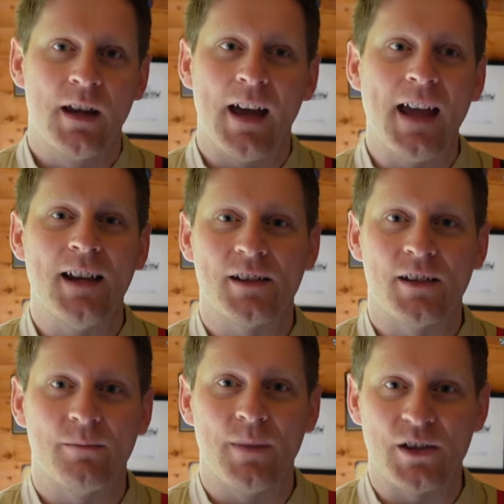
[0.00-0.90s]

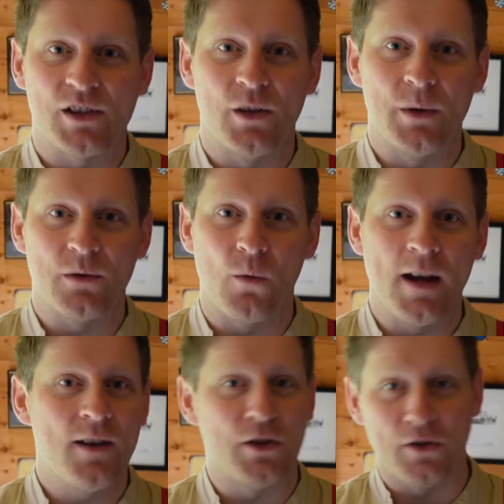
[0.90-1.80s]
the slowest
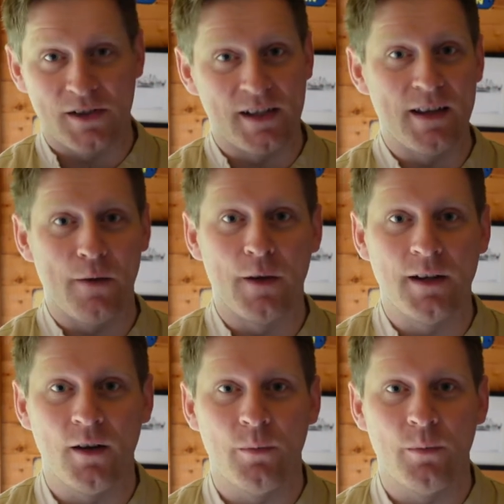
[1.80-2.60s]
way, as you could see in that video,